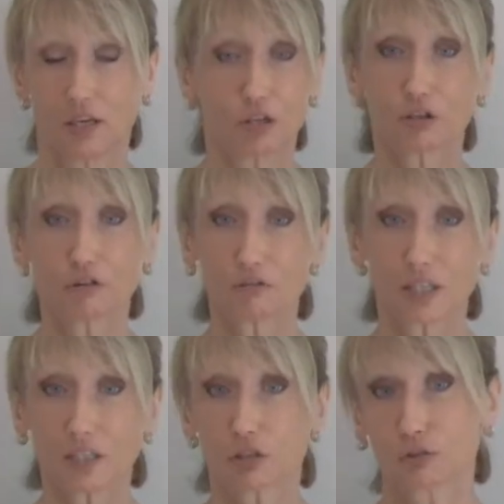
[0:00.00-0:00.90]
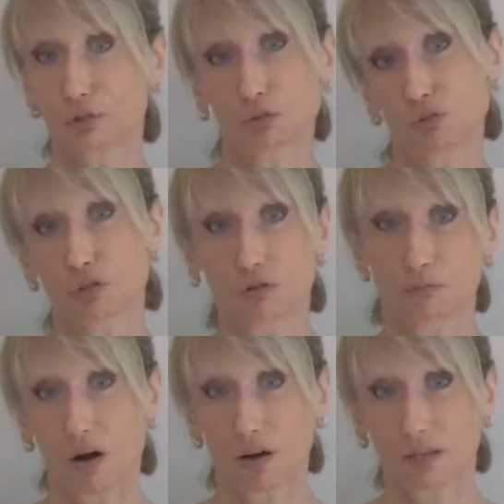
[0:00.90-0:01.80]
You don't need to lose your
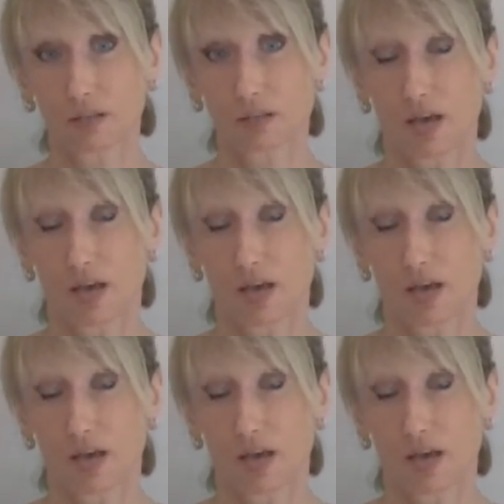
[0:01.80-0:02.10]
mind.